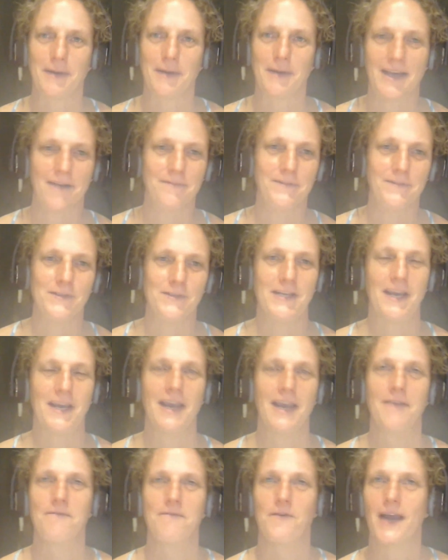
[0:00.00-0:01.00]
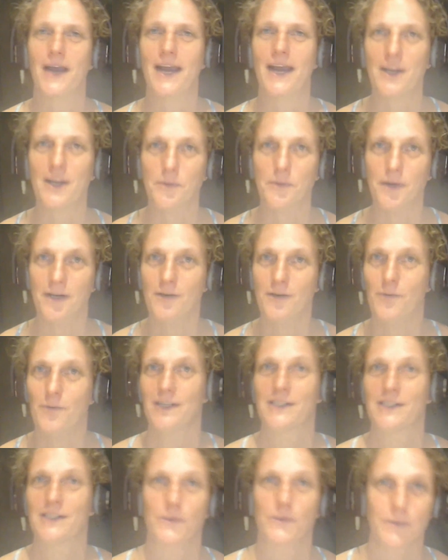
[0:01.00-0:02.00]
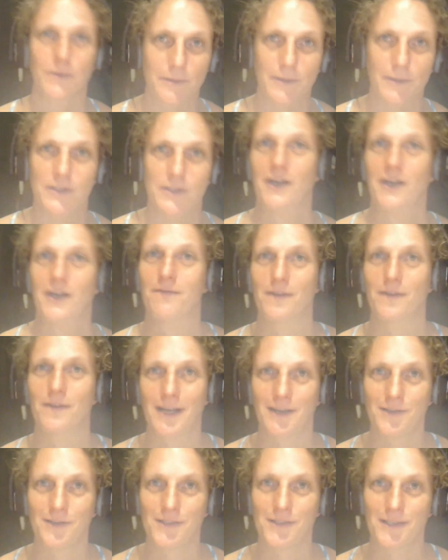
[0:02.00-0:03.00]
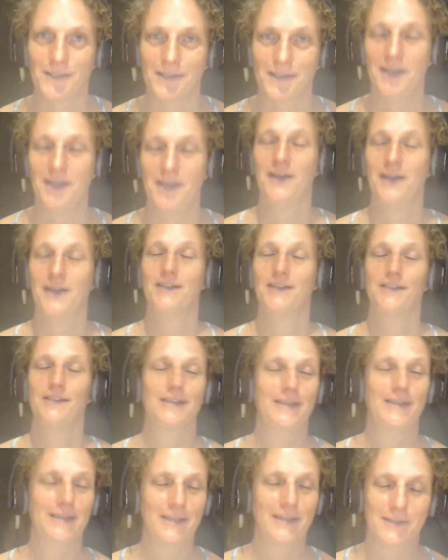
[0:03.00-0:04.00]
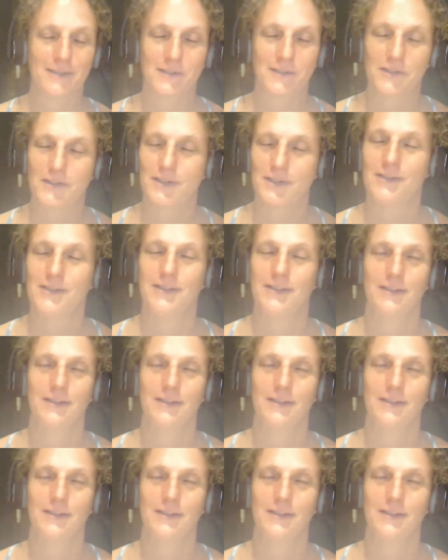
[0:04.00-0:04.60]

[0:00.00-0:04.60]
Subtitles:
I have to say, for anyone who wants to work with Jennifer Nelson, she is just the